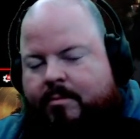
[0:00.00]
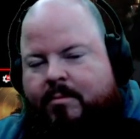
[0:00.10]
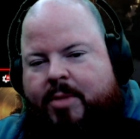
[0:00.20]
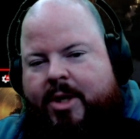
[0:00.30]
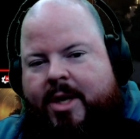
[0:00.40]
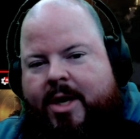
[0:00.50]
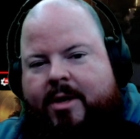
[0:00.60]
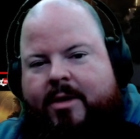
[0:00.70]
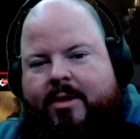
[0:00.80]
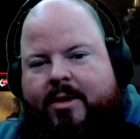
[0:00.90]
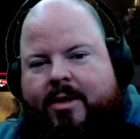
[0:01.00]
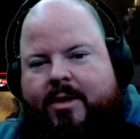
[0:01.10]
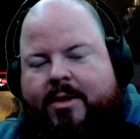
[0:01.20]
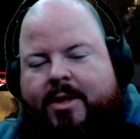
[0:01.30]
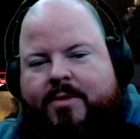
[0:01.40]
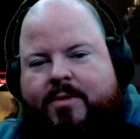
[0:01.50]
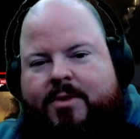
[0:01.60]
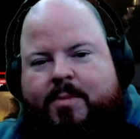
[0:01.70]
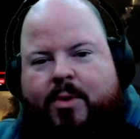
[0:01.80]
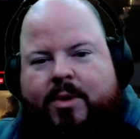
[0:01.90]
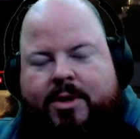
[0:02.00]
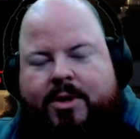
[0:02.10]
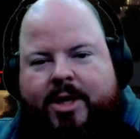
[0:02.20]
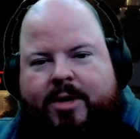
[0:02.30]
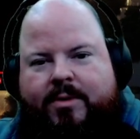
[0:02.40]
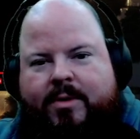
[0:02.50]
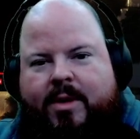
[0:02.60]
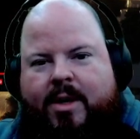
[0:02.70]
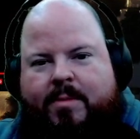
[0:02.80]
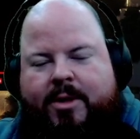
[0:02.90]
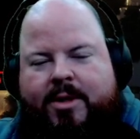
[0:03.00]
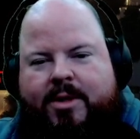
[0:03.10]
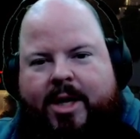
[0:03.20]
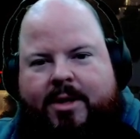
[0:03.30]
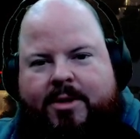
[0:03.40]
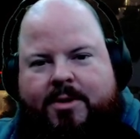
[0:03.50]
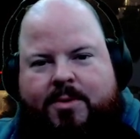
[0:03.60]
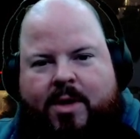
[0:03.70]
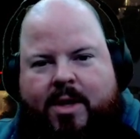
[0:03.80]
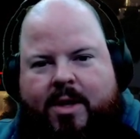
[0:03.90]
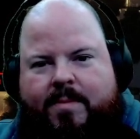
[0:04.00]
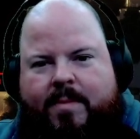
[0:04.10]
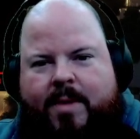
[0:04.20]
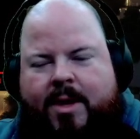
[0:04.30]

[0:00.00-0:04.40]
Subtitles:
But yeah, thanks for supporting this channel. Please like and subscribe.